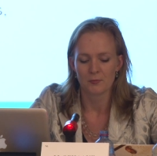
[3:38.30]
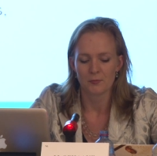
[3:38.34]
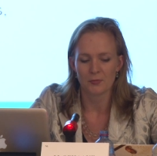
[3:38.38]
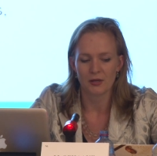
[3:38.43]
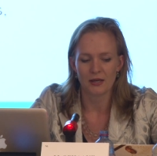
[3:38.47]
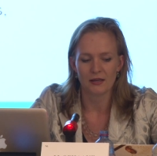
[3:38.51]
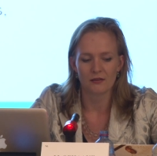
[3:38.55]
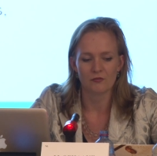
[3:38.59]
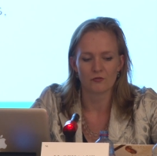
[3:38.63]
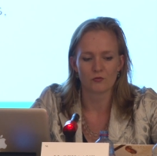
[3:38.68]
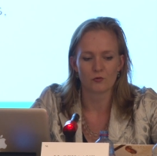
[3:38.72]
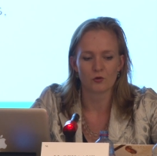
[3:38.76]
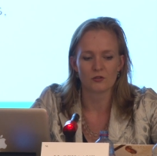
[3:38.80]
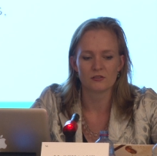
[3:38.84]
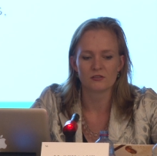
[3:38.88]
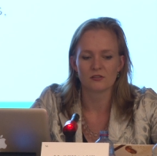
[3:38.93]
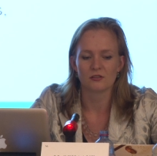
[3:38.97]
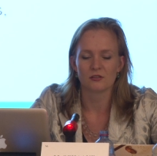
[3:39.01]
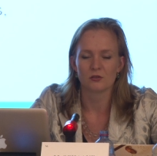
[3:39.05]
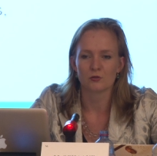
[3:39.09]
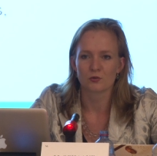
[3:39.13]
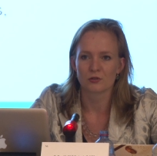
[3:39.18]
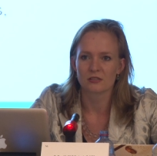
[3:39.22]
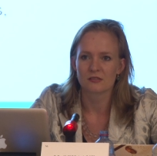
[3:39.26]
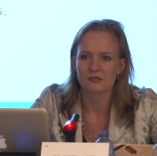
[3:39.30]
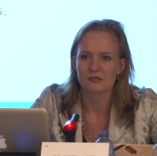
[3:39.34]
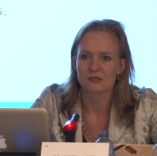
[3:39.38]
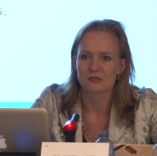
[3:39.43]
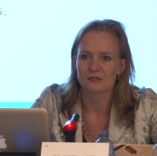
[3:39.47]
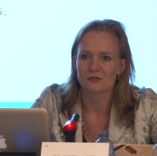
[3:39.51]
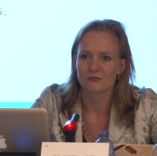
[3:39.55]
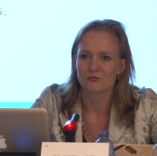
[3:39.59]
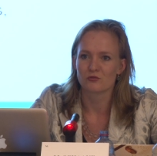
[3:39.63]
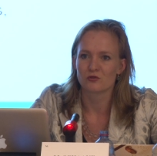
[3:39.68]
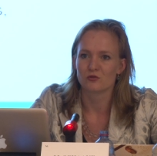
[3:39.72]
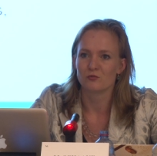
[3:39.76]
by voicing
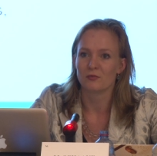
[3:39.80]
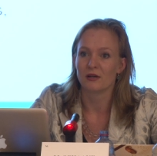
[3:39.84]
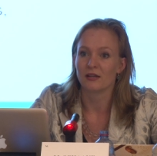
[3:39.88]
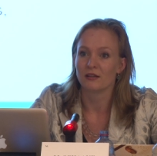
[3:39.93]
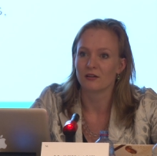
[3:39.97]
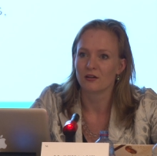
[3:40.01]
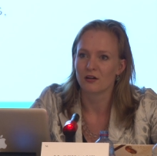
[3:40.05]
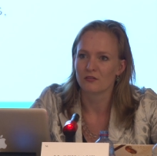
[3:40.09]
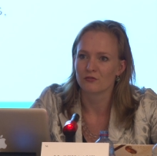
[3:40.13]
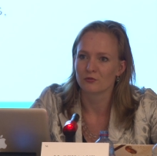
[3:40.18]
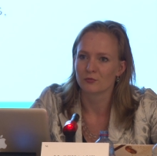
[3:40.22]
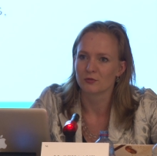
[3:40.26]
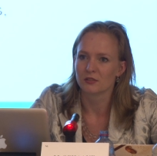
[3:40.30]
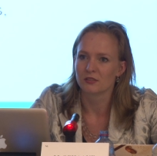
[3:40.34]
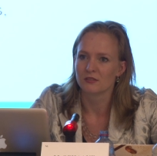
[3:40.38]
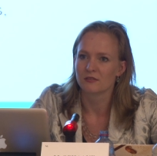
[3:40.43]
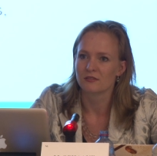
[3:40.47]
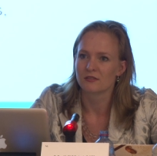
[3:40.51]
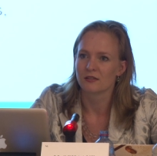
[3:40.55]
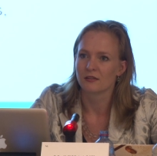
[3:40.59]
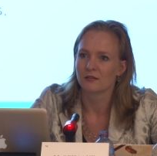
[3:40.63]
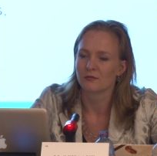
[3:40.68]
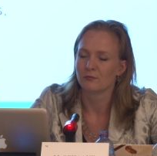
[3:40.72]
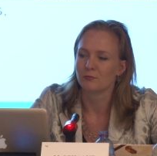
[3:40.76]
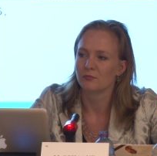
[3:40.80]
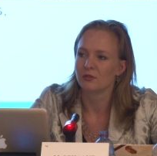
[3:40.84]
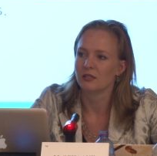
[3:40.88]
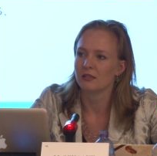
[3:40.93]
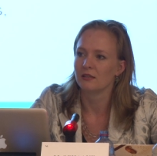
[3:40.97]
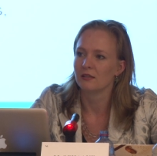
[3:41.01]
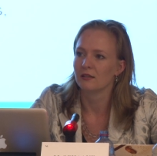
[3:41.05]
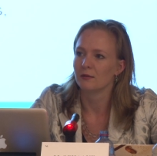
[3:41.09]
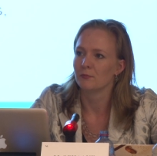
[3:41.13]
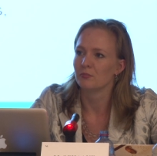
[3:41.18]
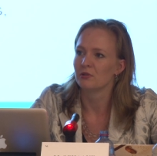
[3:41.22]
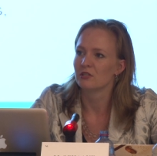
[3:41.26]
criticism to my government and
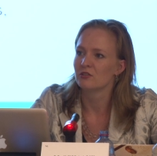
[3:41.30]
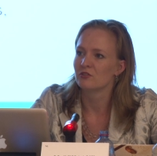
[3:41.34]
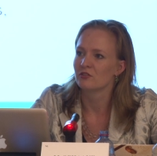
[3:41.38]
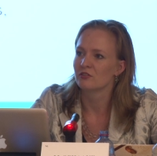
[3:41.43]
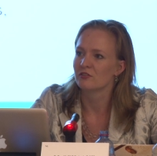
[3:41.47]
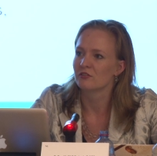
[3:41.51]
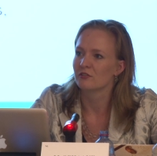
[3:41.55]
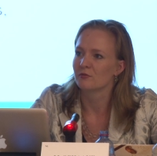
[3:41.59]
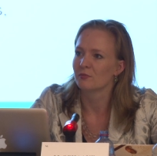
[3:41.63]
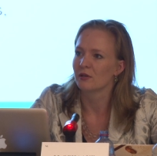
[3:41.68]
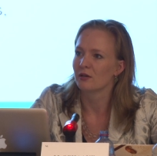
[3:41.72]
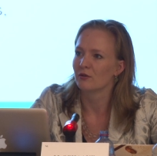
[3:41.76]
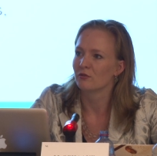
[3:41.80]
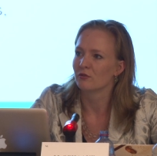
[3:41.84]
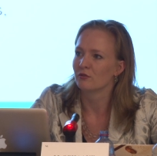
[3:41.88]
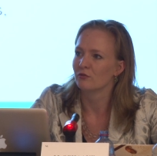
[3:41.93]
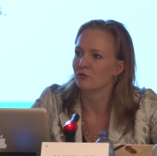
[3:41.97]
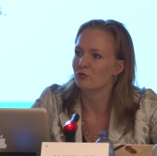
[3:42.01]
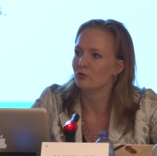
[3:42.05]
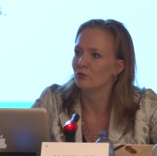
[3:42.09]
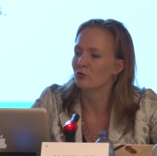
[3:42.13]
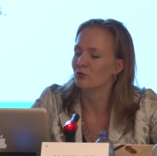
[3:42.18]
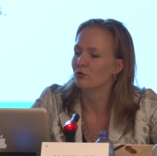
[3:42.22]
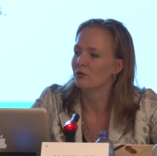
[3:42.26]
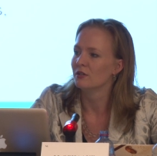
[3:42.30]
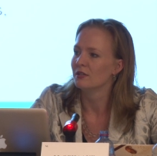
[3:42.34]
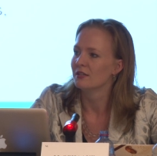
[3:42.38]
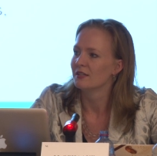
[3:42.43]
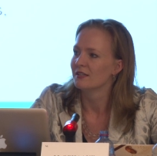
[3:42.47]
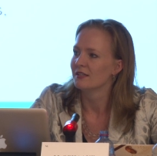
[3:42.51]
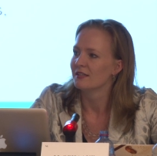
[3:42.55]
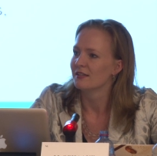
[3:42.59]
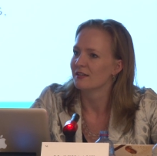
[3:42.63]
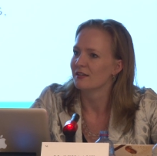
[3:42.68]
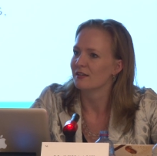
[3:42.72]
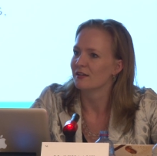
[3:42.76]
being ambitious about a new
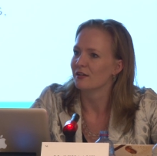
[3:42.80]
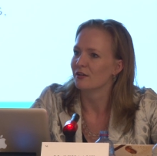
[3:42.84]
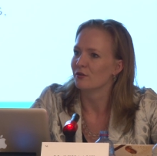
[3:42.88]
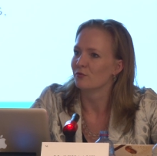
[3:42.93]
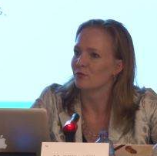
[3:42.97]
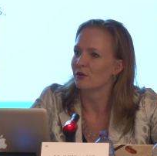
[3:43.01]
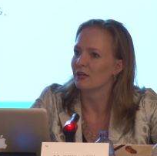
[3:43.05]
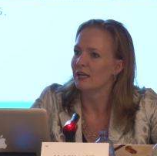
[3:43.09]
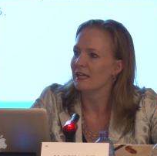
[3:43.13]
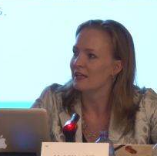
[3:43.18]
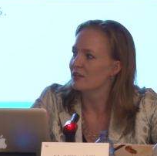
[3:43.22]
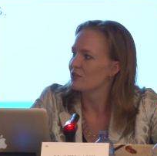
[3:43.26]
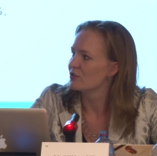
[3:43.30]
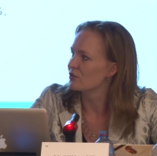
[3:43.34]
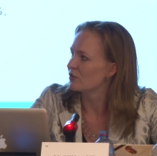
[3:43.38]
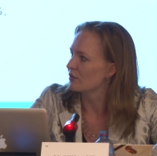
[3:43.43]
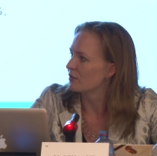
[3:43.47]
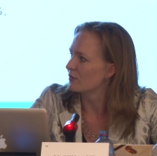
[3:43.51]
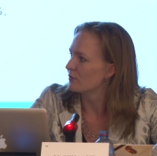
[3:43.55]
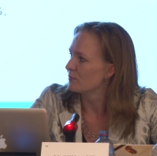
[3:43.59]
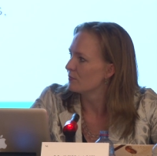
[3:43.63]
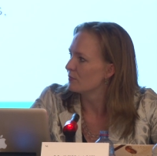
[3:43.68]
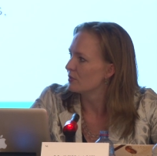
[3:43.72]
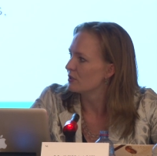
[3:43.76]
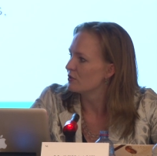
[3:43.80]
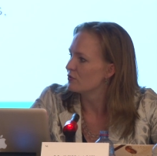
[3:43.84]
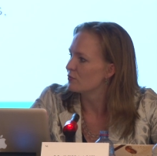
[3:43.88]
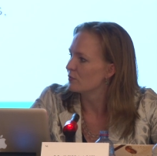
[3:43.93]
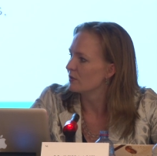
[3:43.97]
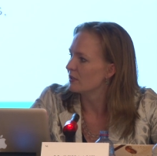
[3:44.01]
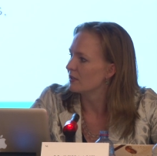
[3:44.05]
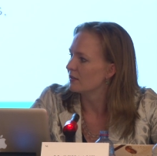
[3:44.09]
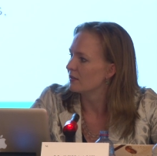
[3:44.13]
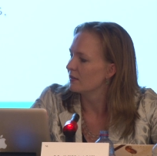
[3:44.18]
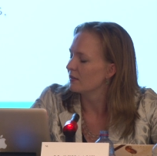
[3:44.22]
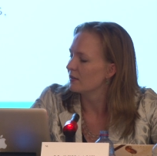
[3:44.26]
relation
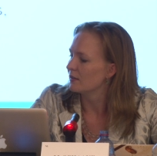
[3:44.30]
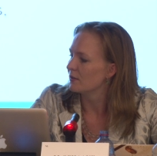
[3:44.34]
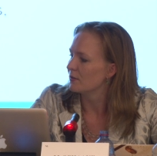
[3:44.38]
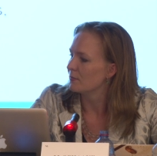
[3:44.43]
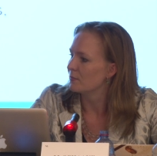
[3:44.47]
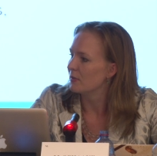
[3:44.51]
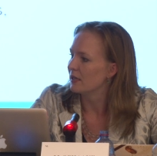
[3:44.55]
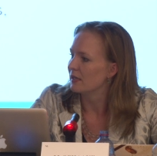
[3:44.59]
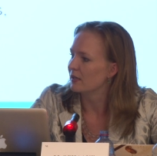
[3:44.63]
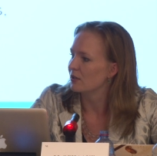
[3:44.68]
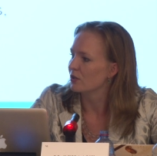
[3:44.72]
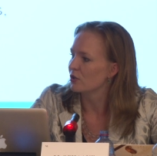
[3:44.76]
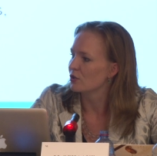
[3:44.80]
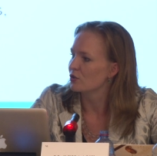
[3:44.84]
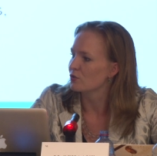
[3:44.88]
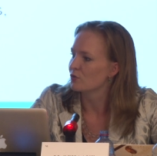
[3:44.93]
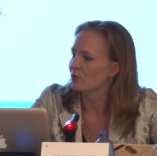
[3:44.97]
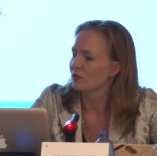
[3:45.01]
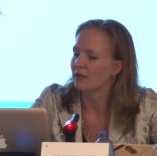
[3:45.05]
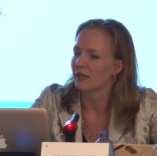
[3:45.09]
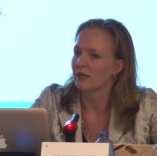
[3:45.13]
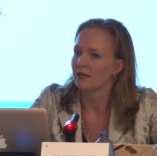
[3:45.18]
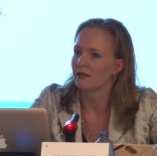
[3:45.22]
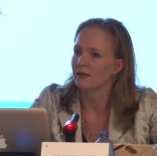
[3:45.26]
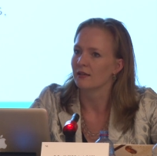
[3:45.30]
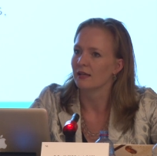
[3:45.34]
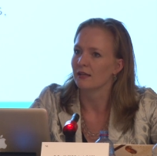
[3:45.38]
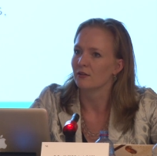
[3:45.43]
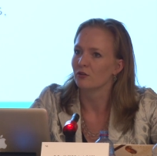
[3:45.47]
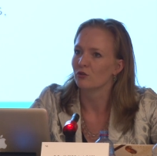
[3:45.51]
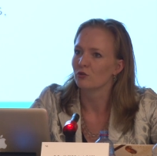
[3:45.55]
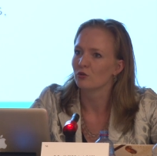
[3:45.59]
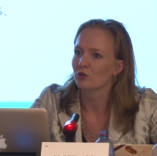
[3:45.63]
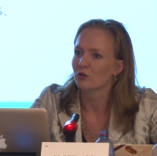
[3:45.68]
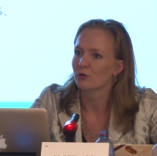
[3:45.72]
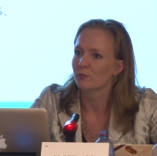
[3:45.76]
between my country
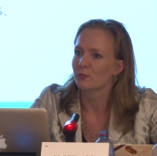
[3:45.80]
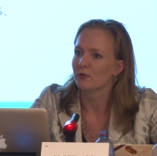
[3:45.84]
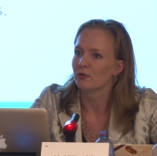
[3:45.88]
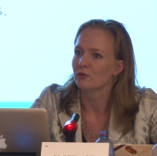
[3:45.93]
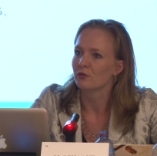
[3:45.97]
and Europe